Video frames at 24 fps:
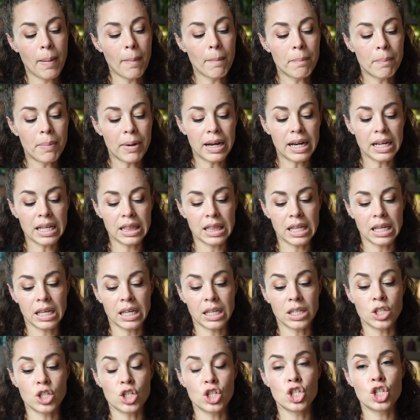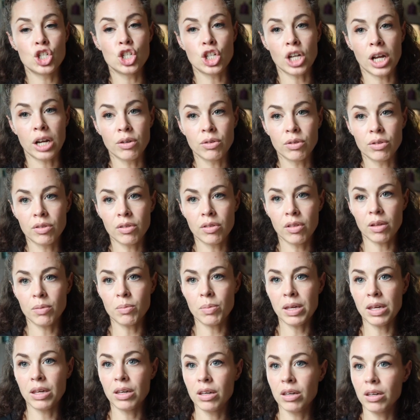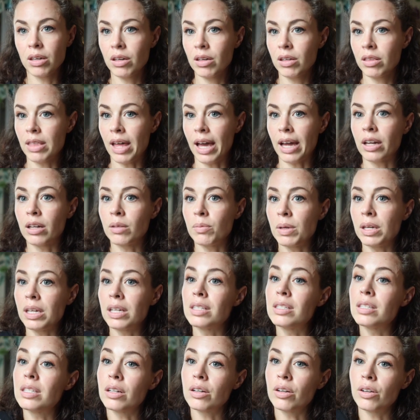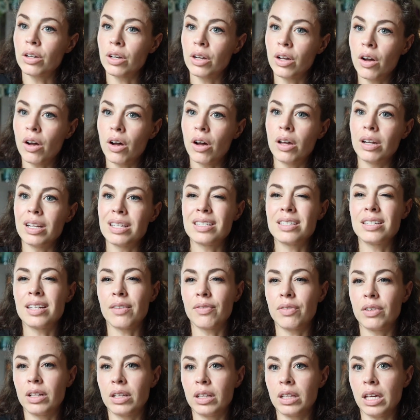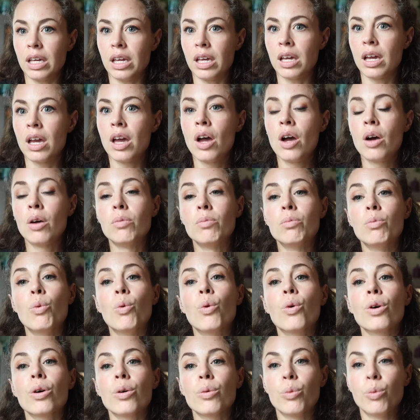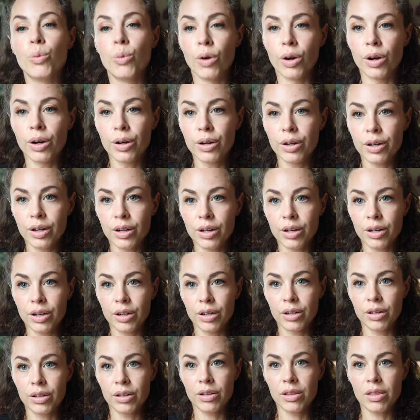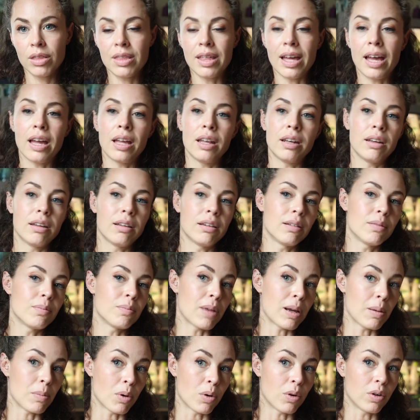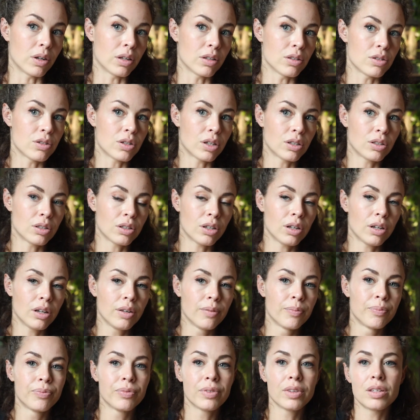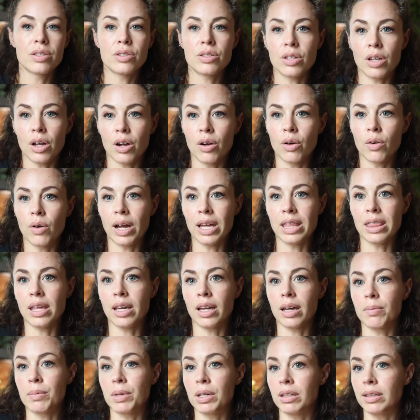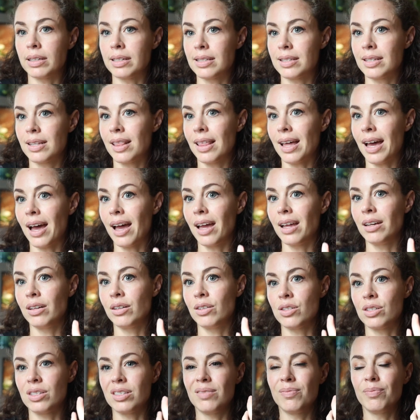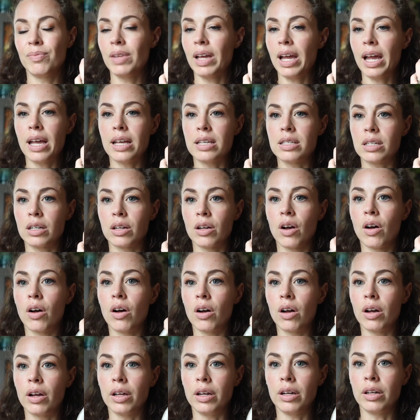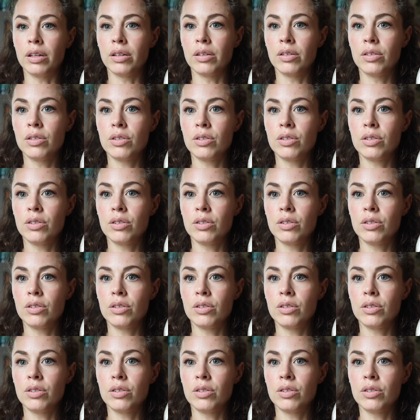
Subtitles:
But I think in general that could be considered a con. It's definitely more work than my boa constrictor. So I think I'm gonna list that just as a con